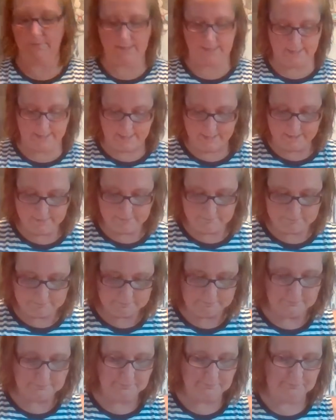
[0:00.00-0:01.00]
Okay.
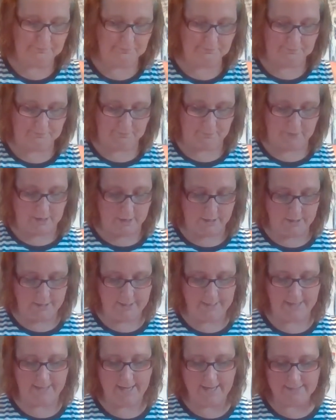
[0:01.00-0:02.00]
Are
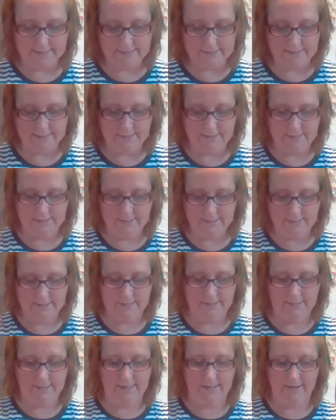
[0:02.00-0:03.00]
you guessing?
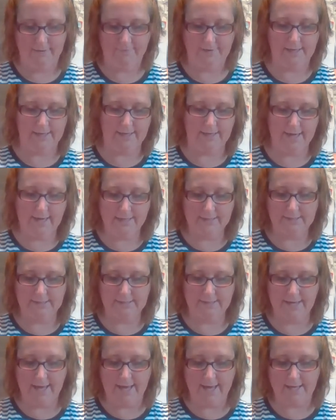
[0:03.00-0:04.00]
Have you guessed
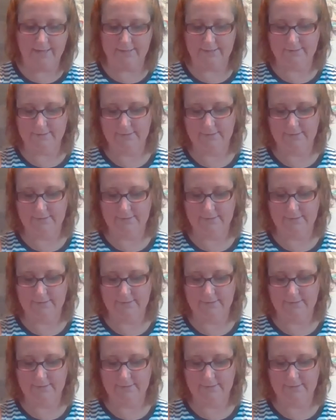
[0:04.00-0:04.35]
yet?